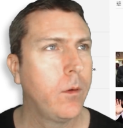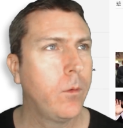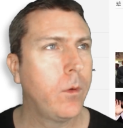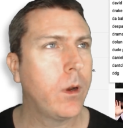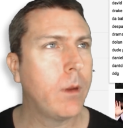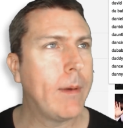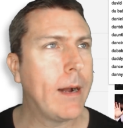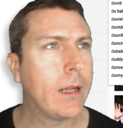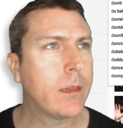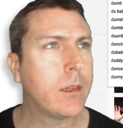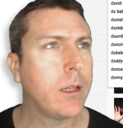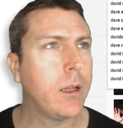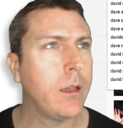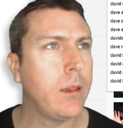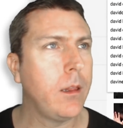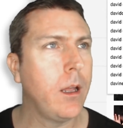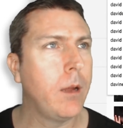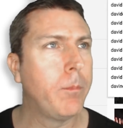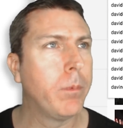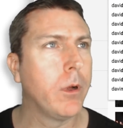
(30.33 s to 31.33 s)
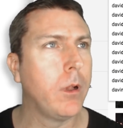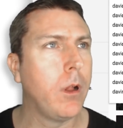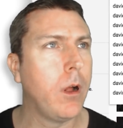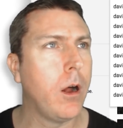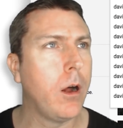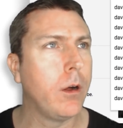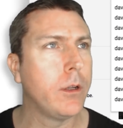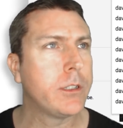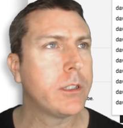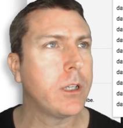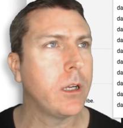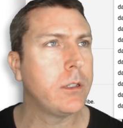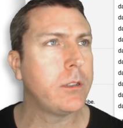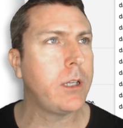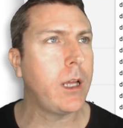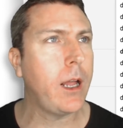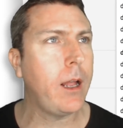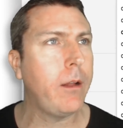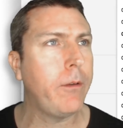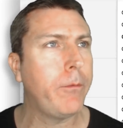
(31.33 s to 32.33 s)
What about the liberal host,
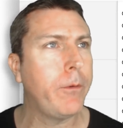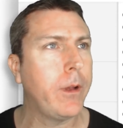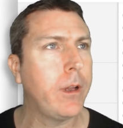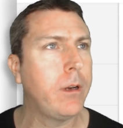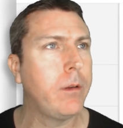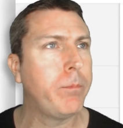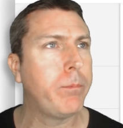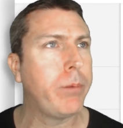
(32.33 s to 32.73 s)
David